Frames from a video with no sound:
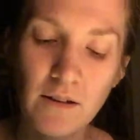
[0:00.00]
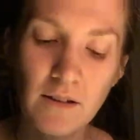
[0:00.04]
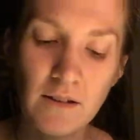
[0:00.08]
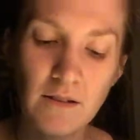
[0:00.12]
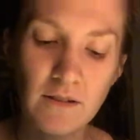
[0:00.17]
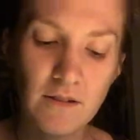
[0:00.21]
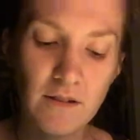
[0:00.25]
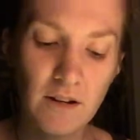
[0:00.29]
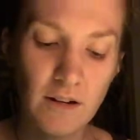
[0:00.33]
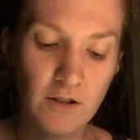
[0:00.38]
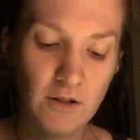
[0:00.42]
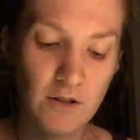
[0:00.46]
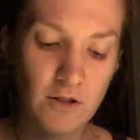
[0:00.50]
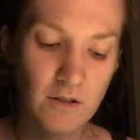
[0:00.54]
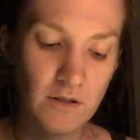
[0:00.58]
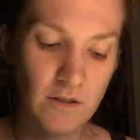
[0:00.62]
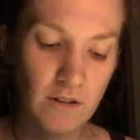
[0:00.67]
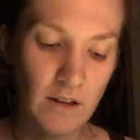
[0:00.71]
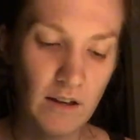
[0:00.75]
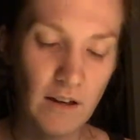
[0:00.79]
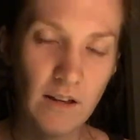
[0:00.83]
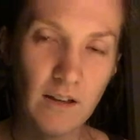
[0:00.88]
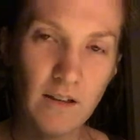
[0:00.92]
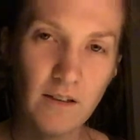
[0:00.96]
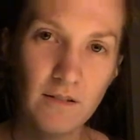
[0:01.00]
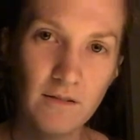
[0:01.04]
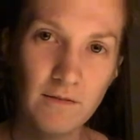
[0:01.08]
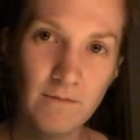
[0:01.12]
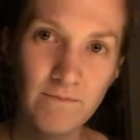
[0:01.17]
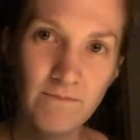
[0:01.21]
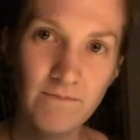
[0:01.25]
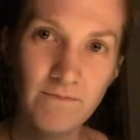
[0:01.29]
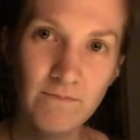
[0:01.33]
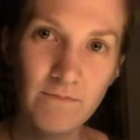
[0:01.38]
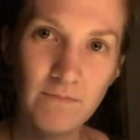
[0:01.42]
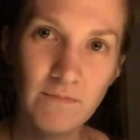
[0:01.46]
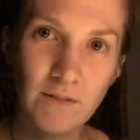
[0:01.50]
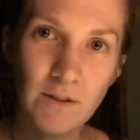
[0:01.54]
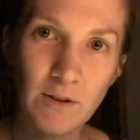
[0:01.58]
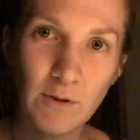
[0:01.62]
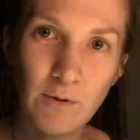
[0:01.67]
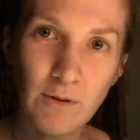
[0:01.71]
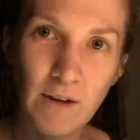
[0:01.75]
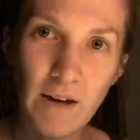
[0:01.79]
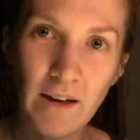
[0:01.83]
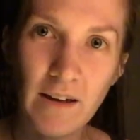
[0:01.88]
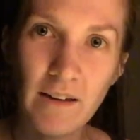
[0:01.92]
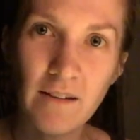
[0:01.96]
It's not just like you
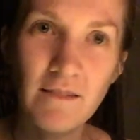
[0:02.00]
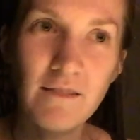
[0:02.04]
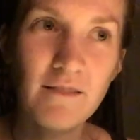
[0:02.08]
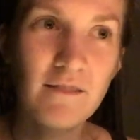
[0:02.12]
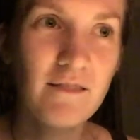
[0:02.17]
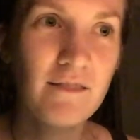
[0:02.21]
get